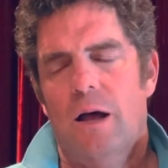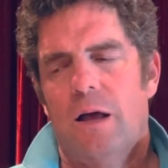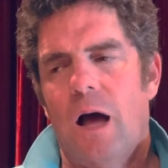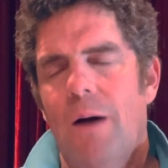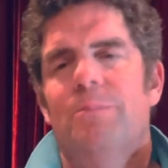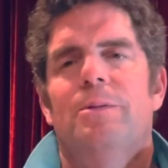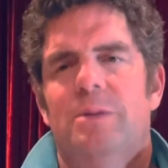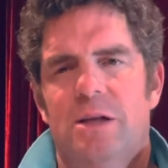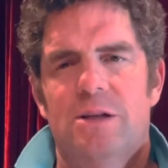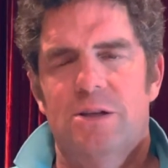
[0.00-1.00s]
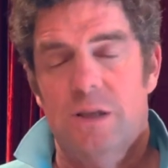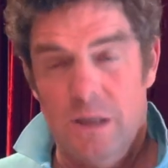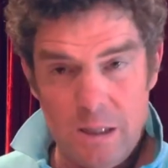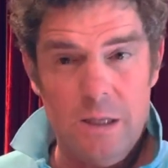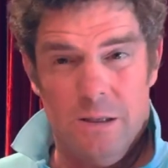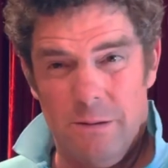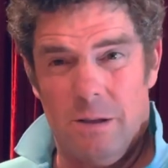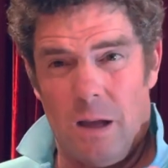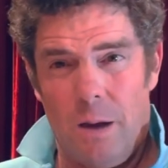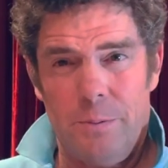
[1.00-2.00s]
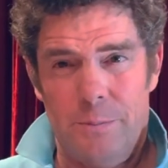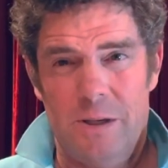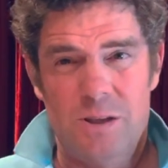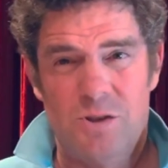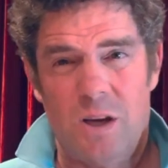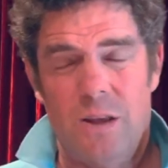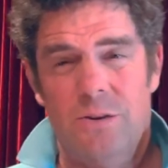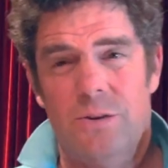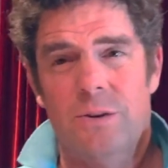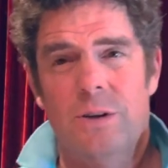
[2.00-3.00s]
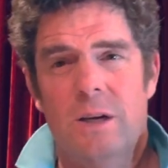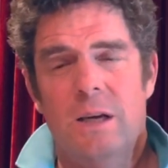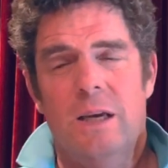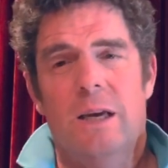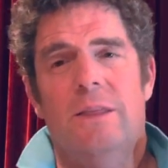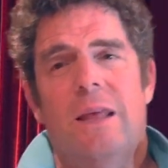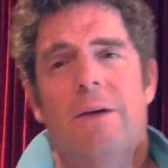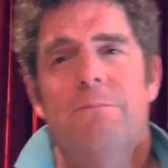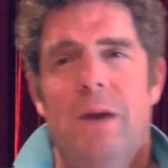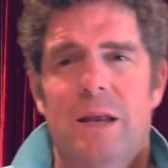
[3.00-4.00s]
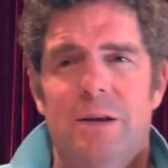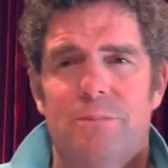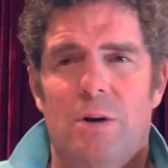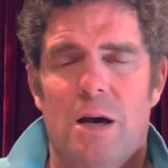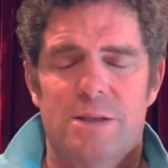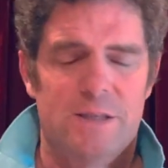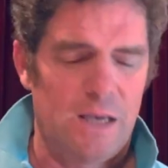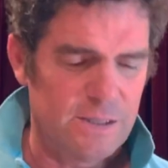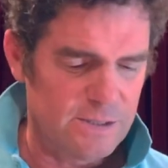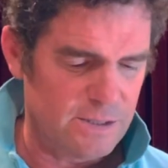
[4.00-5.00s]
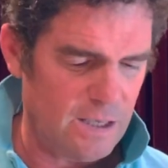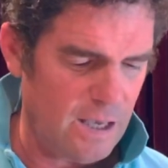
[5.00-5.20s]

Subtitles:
complement each other in that mating process.